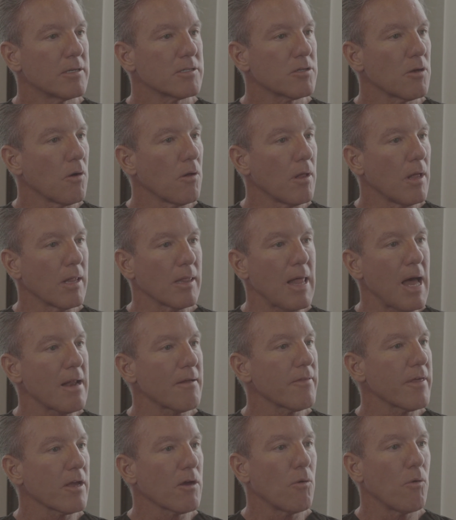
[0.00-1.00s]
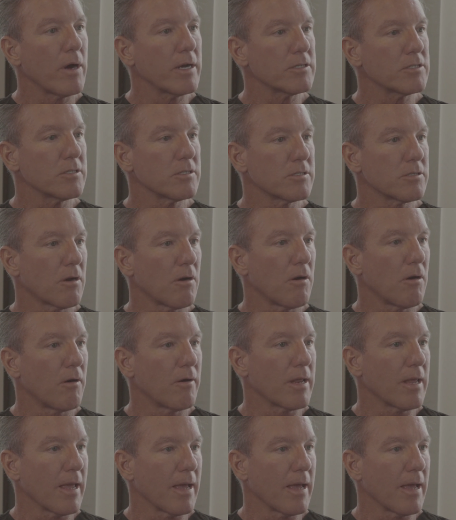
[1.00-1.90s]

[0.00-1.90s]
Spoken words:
So a lot of their questions are already